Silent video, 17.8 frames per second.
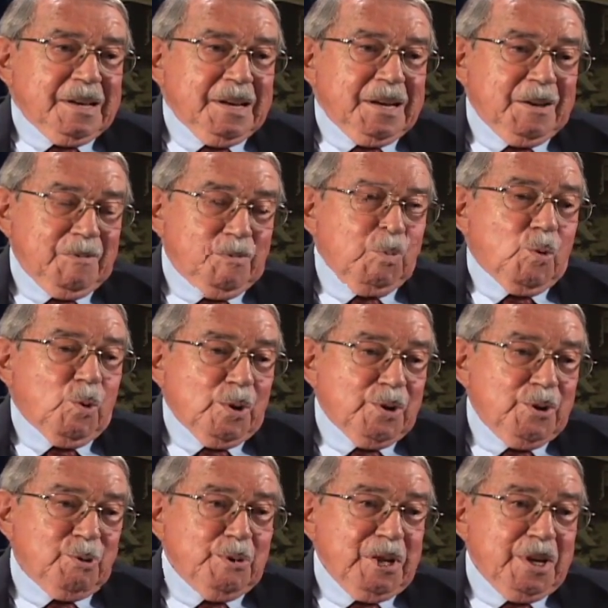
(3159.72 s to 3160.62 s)
of war
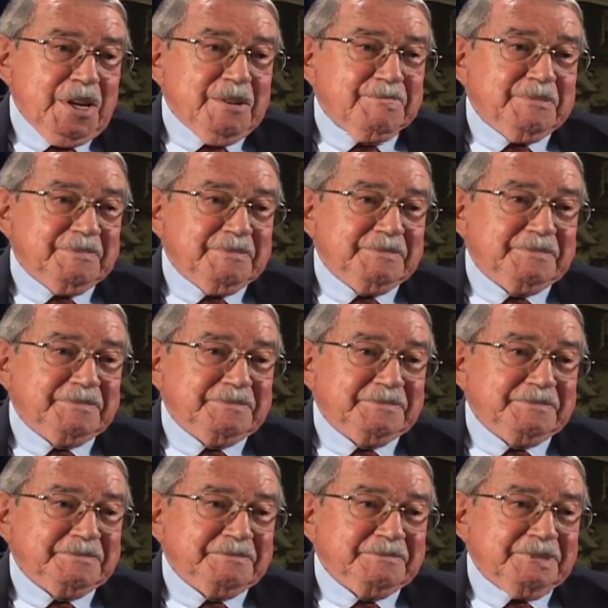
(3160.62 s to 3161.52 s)
duty
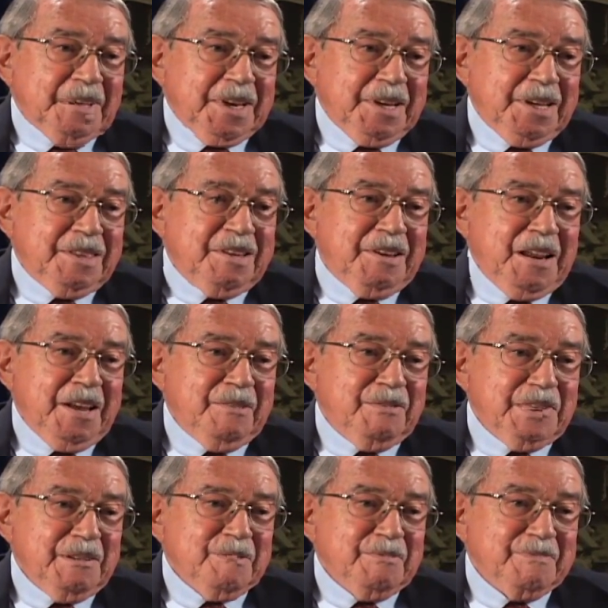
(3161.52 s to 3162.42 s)
yes. in the
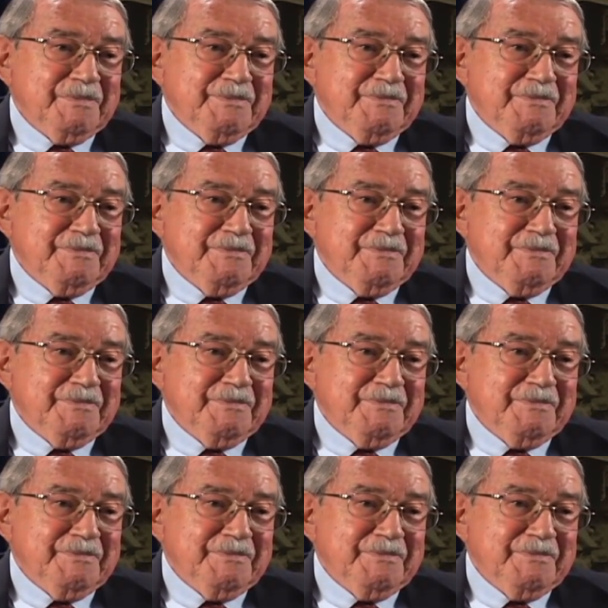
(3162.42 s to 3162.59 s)
Navy.